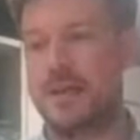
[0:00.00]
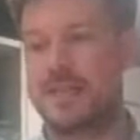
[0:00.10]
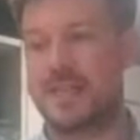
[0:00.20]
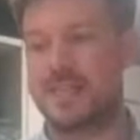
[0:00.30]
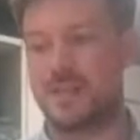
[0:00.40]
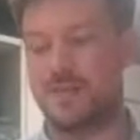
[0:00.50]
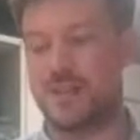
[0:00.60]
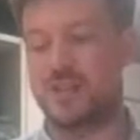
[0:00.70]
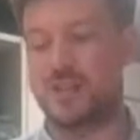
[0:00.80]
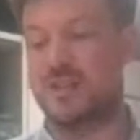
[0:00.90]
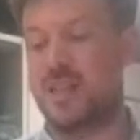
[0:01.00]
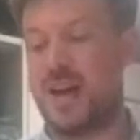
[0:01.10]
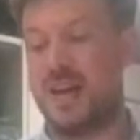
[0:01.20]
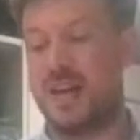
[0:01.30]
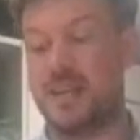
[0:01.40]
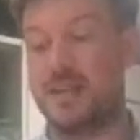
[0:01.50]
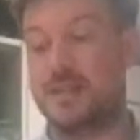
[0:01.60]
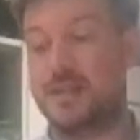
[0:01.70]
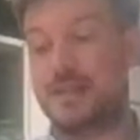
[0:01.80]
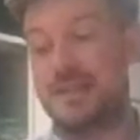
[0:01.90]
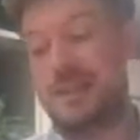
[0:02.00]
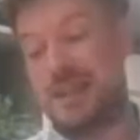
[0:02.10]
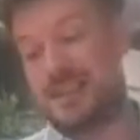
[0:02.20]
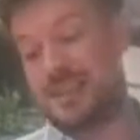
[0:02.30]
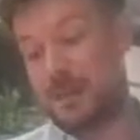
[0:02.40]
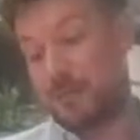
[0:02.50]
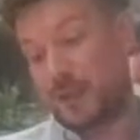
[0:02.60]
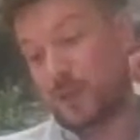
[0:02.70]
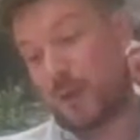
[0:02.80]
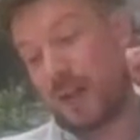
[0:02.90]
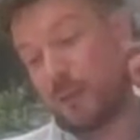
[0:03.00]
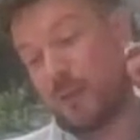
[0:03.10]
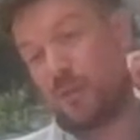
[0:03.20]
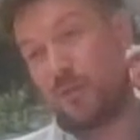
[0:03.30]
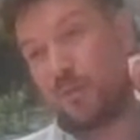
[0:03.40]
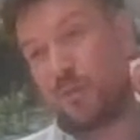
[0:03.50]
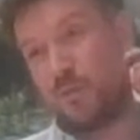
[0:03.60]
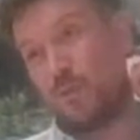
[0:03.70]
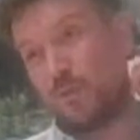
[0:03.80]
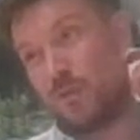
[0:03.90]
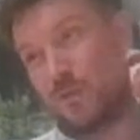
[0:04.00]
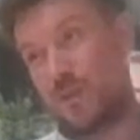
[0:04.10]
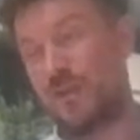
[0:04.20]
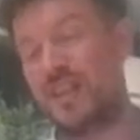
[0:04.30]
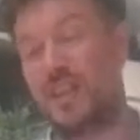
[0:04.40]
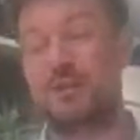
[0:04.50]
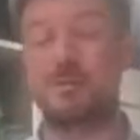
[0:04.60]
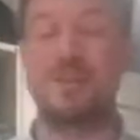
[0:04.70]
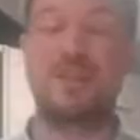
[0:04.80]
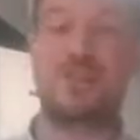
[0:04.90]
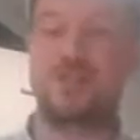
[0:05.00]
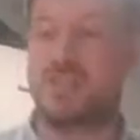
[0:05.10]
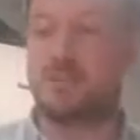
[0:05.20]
It's nice and efficient, and it's the simplest way. We don't really use them in the restaurant,